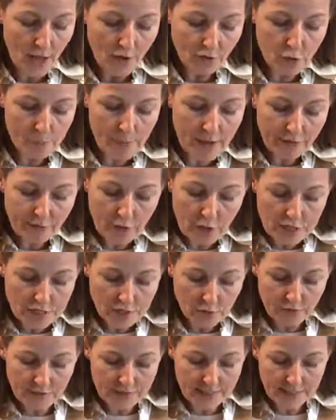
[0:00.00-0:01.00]
From my first
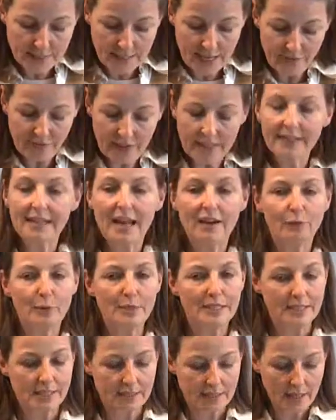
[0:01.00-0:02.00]
visit, I fell in love
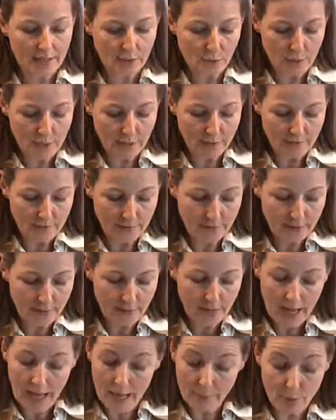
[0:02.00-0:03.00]
with this country.
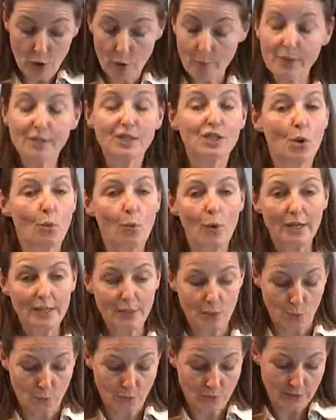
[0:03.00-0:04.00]
I promise, so will
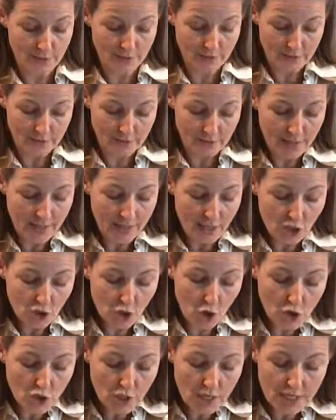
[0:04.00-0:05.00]
you.
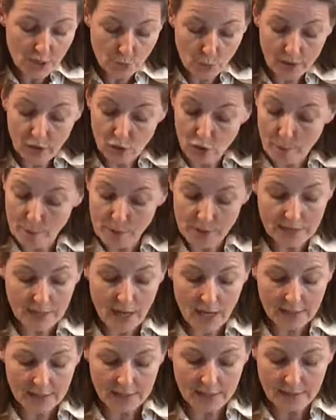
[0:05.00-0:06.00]
Georgia is where Europe
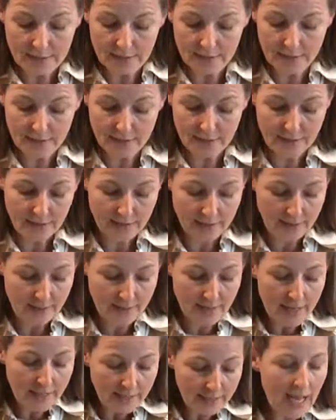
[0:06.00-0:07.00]
started.
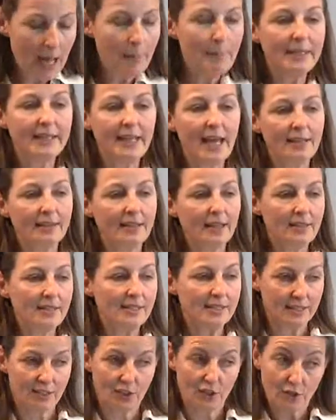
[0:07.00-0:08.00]
Come and enter
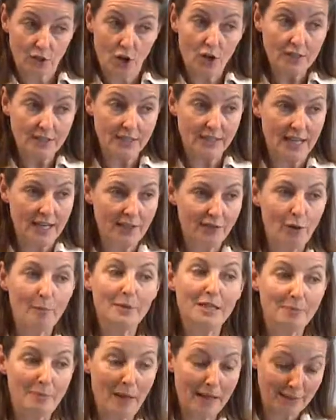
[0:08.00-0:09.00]
this continent from
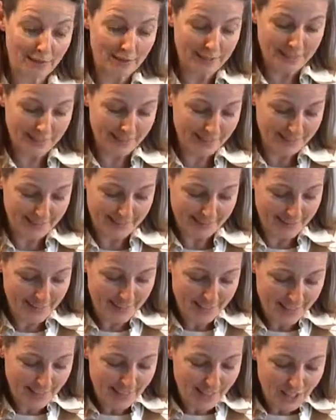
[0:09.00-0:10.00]
its balcony.
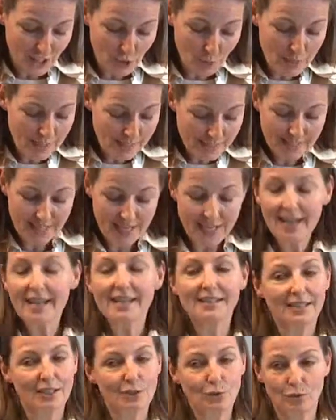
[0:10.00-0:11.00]
You will see
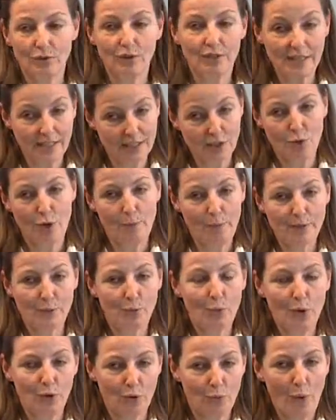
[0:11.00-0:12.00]
this trip is
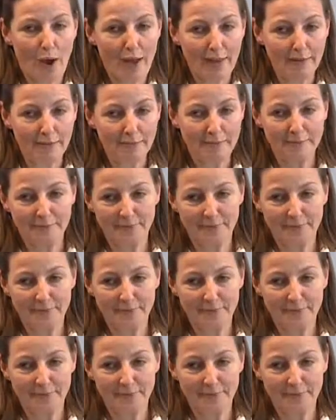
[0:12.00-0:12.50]
worthwhile.